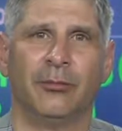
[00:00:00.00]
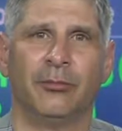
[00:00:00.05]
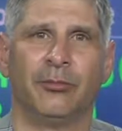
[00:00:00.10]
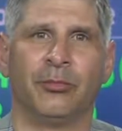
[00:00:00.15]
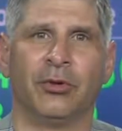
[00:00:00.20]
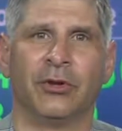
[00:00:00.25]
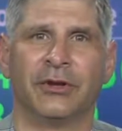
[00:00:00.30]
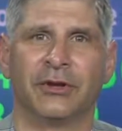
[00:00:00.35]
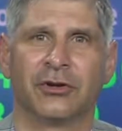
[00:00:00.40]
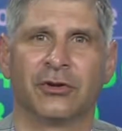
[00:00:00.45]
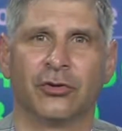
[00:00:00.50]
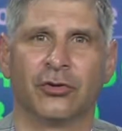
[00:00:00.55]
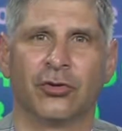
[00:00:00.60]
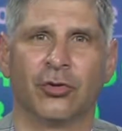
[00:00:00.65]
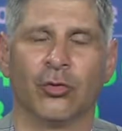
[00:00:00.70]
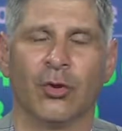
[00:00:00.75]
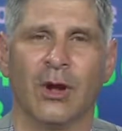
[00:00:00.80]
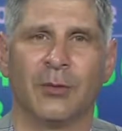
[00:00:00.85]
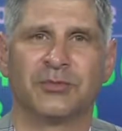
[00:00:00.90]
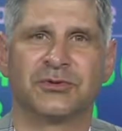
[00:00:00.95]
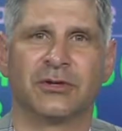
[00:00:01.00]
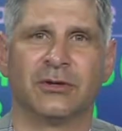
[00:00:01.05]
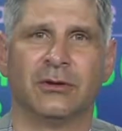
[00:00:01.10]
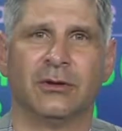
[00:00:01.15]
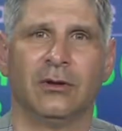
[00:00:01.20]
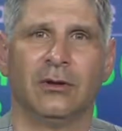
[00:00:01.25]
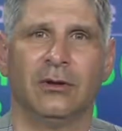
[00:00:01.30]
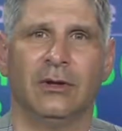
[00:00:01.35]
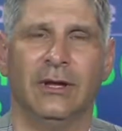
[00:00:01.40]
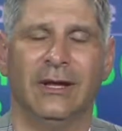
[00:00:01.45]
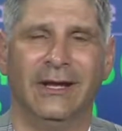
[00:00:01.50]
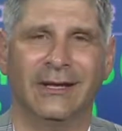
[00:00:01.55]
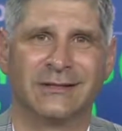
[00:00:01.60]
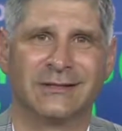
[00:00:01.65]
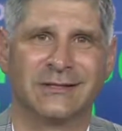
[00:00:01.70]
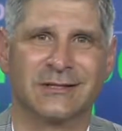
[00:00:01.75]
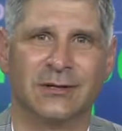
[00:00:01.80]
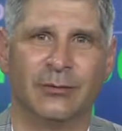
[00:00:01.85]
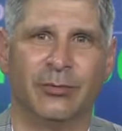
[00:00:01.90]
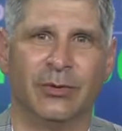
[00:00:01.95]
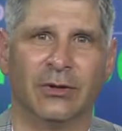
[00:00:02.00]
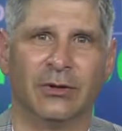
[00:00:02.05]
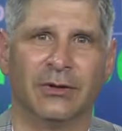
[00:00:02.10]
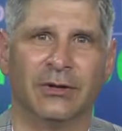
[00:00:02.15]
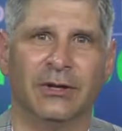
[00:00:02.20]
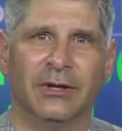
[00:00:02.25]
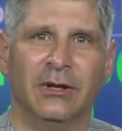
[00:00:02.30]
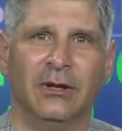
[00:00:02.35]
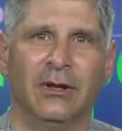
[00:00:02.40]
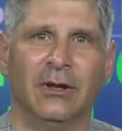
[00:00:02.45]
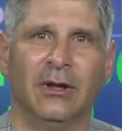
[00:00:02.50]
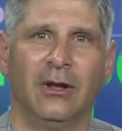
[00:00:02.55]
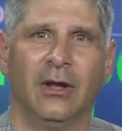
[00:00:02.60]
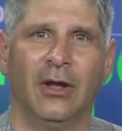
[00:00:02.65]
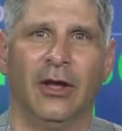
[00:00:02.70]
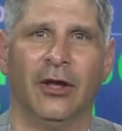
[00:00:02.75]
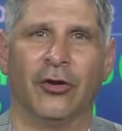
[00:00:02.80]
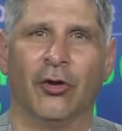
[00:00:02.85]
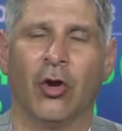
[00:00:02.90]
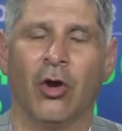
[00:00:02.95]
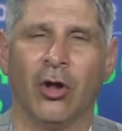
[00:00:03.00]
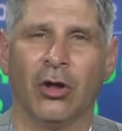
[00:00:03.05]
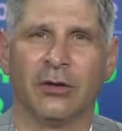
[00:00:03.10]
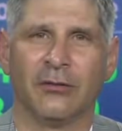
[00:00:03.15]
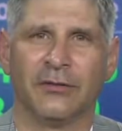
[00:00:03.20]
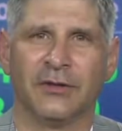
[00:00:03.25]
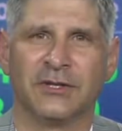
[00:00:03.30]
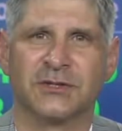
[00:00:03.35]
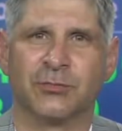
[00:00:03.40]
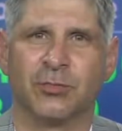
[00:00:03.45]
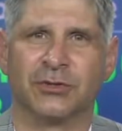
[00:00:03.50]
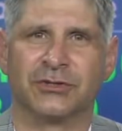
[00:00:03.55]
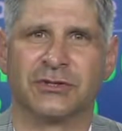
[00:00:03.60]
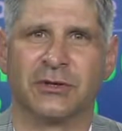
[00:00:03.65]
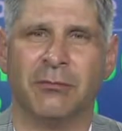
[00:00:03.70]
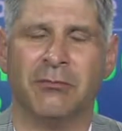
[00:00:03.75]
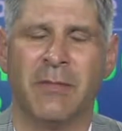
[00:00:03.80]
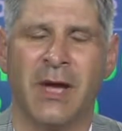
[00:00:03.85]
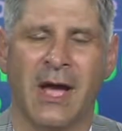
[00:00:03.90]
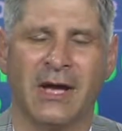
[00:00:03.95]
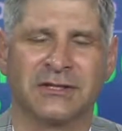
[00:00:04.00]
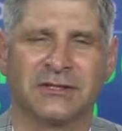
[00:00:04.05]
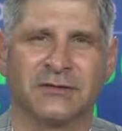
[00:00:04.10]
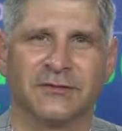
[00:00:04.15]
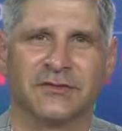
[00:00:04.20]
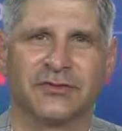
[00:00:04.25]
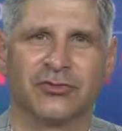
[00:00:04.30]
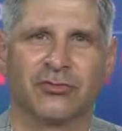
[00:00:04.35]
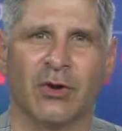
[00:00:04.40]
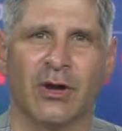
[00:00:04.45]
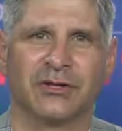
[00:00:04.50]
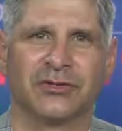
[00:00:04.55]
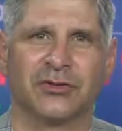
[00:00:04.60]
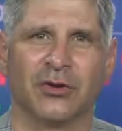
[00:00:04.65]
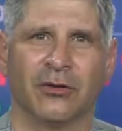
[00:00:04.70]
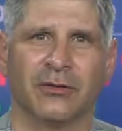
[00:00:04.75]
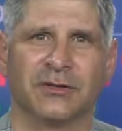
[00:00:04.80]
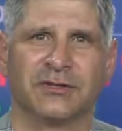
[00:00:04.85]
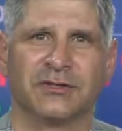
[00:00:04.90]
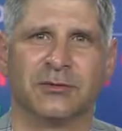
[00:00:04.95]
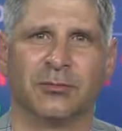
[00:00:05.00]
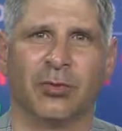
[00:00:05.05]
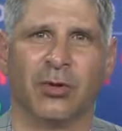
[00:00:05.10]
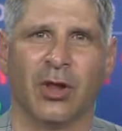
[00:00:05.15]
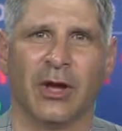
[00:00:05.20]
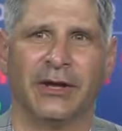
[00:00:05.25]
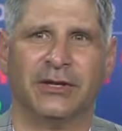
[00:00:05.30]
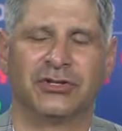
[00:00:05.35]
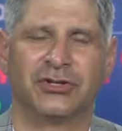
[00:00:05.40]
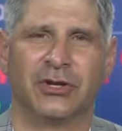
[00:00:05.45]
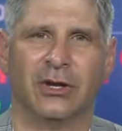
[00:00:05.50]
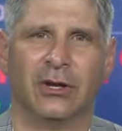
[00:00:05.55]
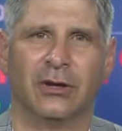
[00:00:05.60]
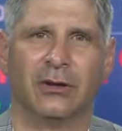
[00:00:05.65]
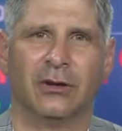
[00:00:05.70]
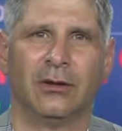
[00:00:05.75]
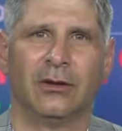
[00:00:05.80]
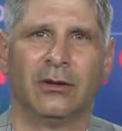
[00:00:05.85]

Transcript: political corruption, instability, and all of this puts a massive stress on the supply chain.